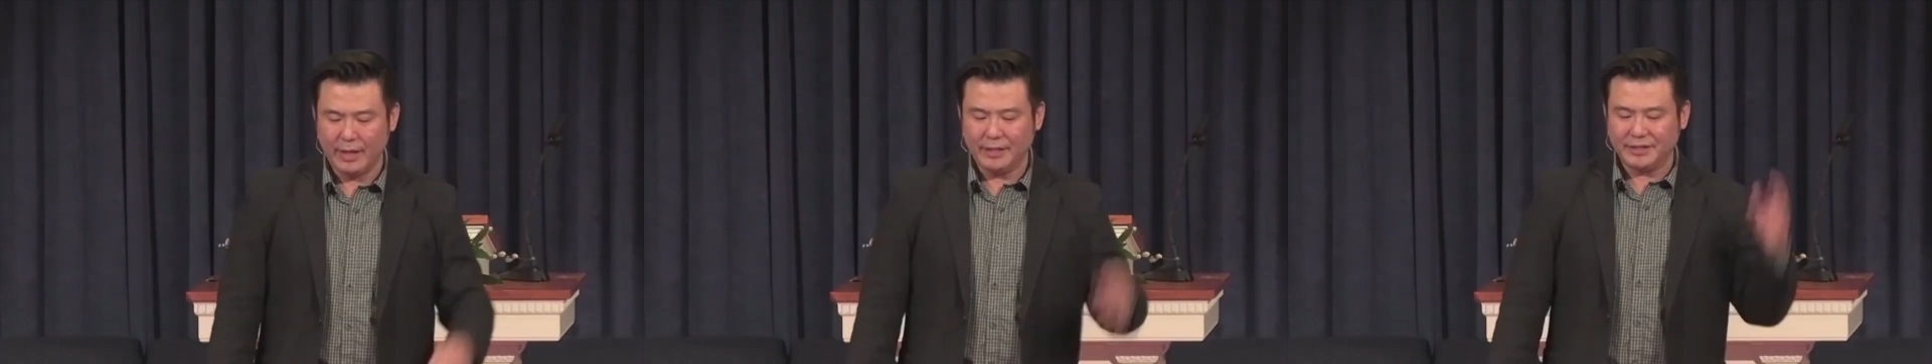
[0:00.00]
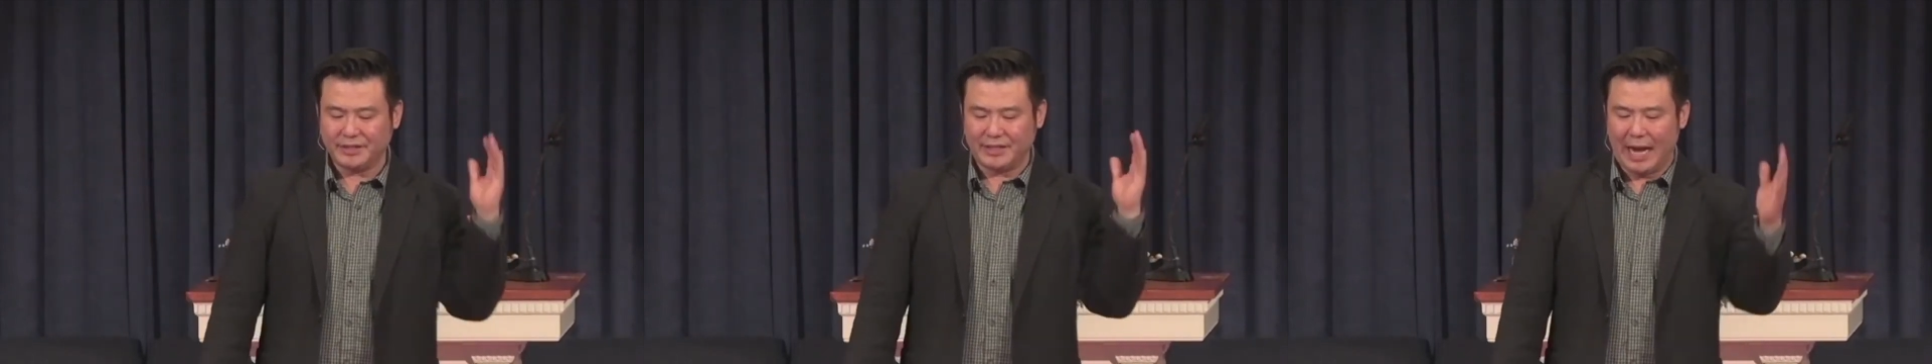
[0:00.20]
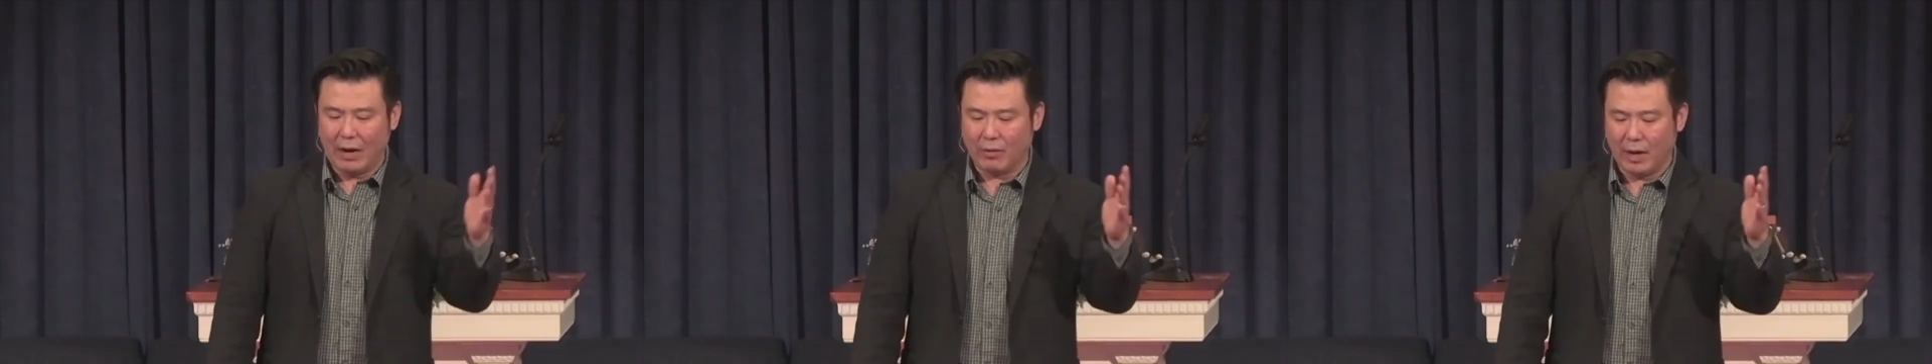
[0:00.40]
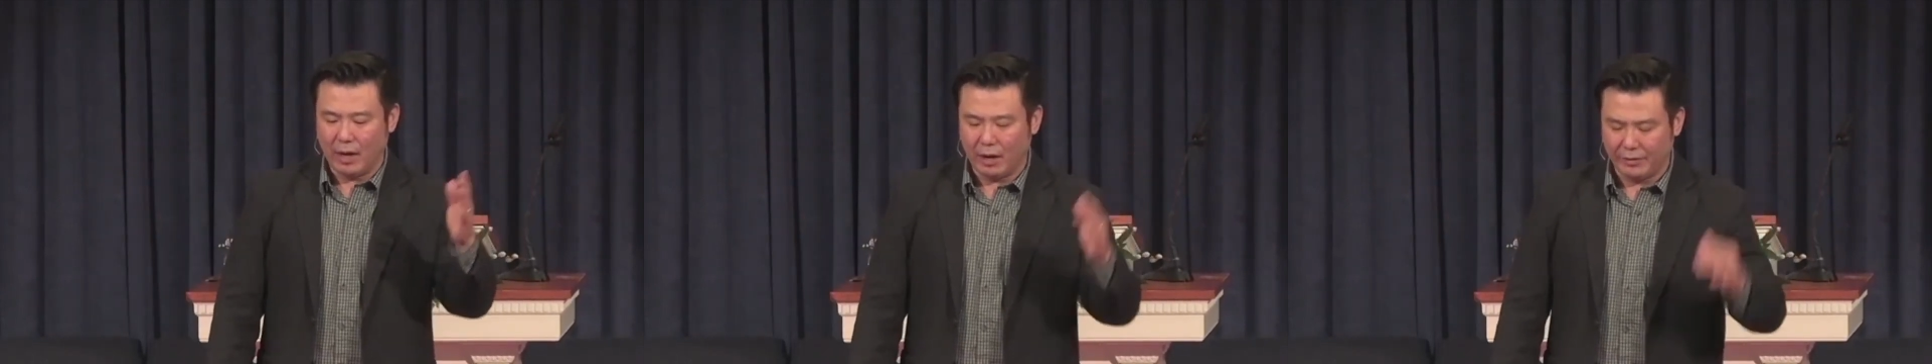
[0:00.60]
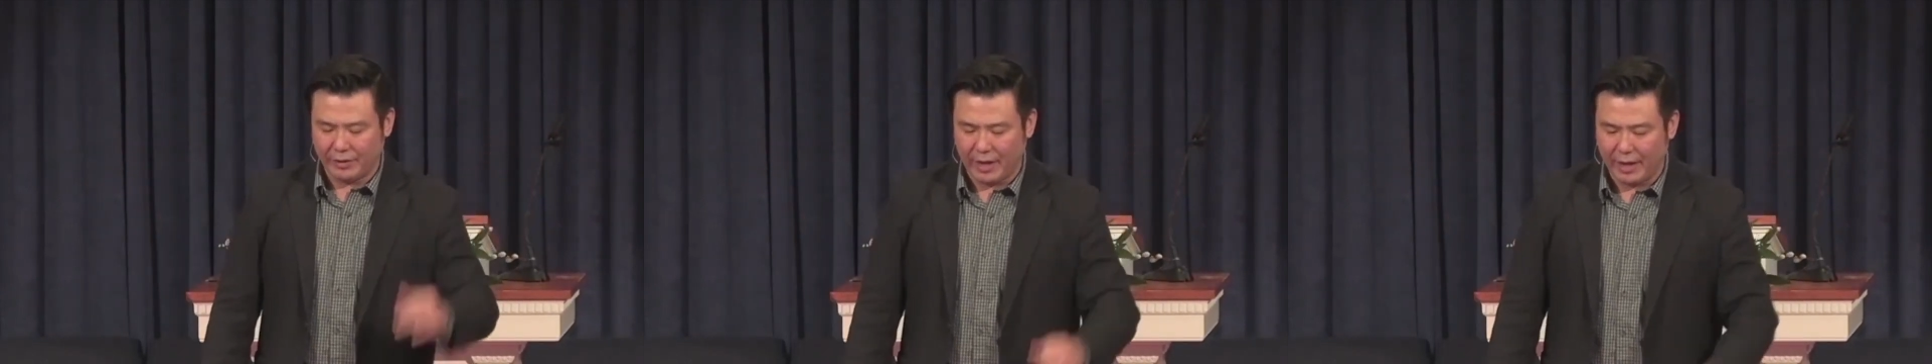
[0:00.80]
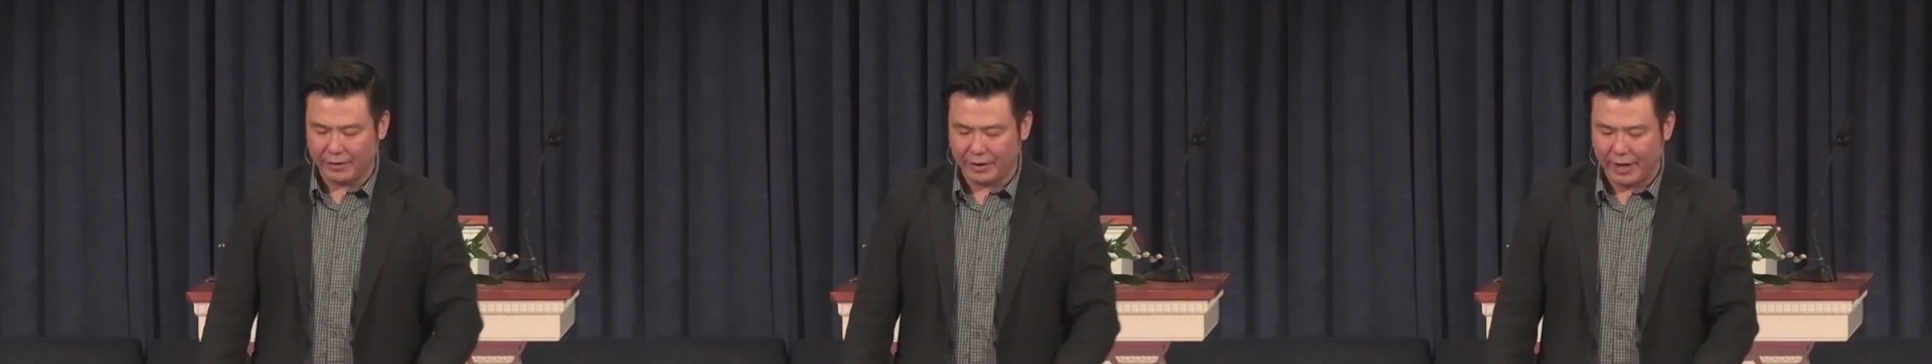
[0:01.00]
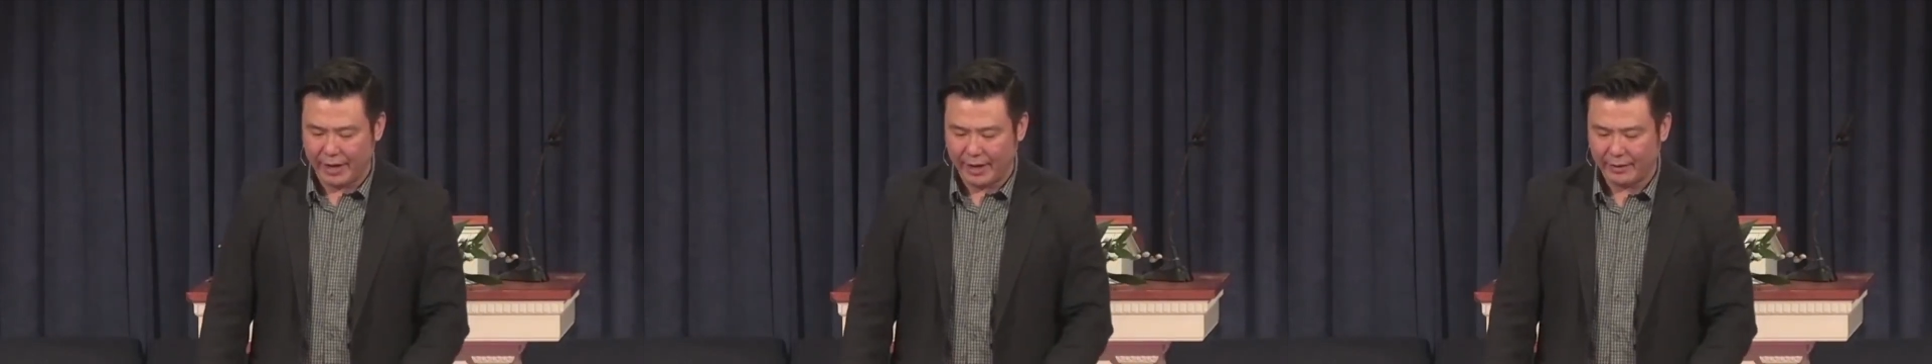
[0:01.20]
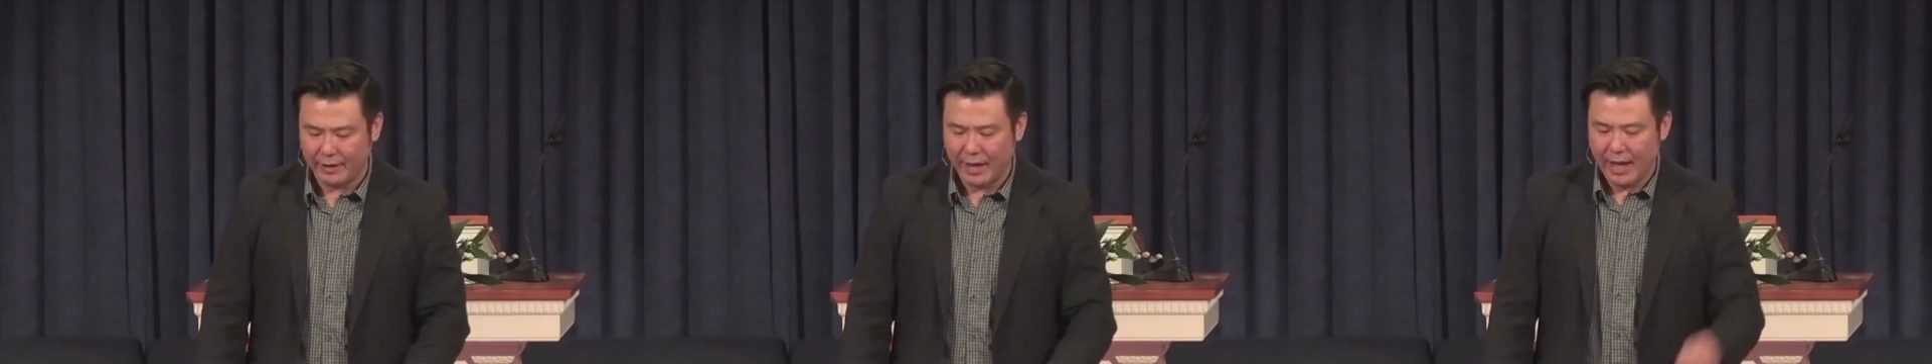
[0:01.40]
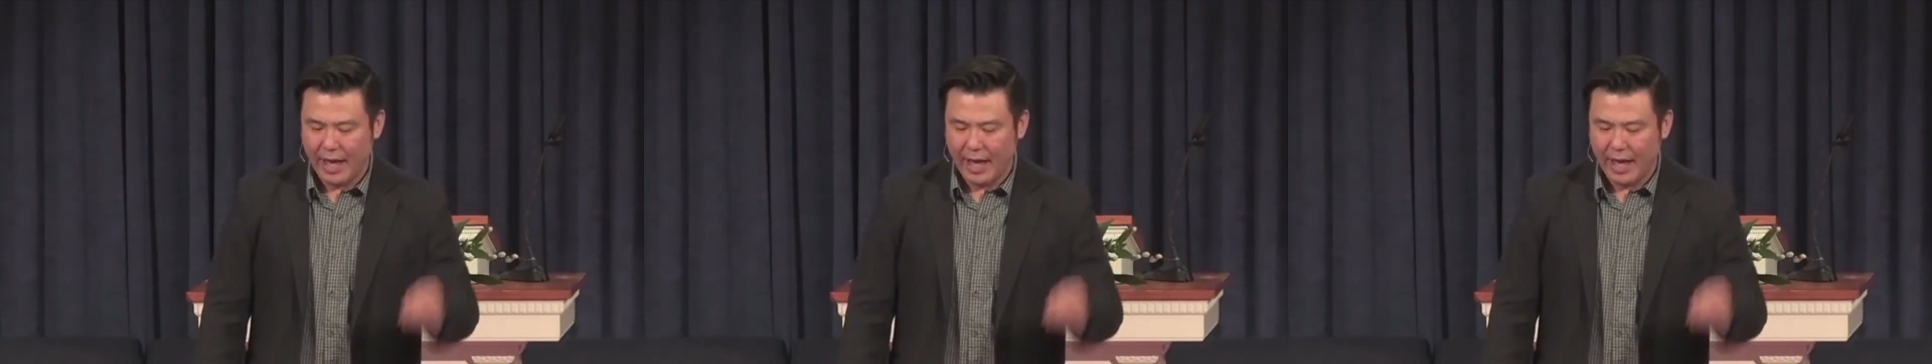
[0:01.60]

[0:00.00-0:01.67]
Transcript: Sarah, on the other hand,